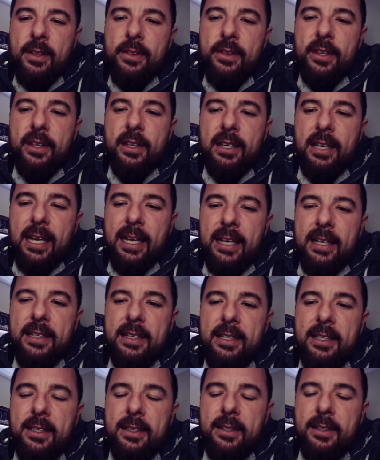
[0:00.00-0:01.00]
the
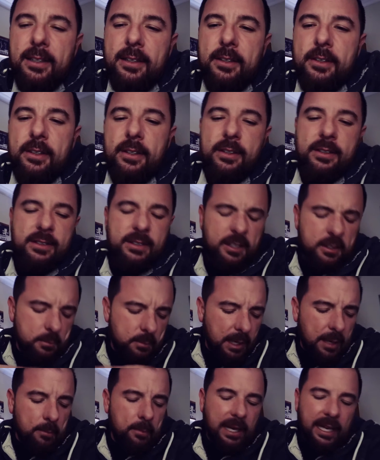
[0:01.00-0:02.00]
lady did
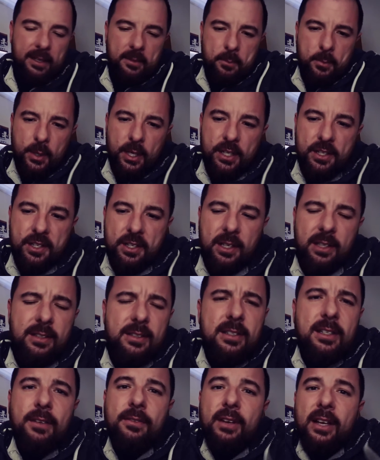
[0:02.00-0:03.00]
my blood pressure and
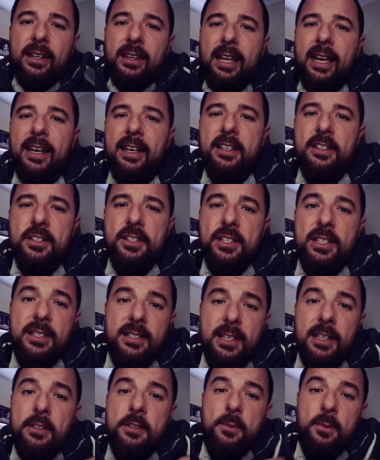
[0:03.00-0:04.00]
stuff like that, and she
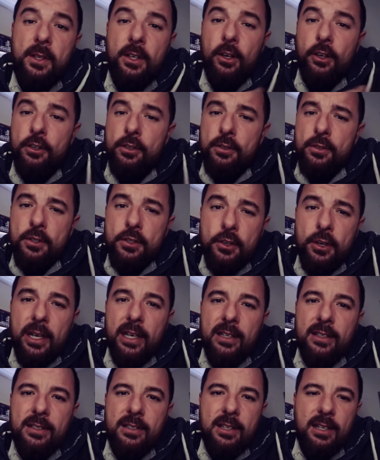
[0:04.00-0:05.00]
said to me, "Are you
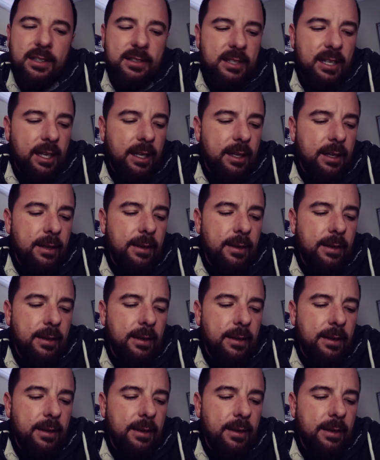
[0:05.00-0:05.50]
stressed?" And I was like,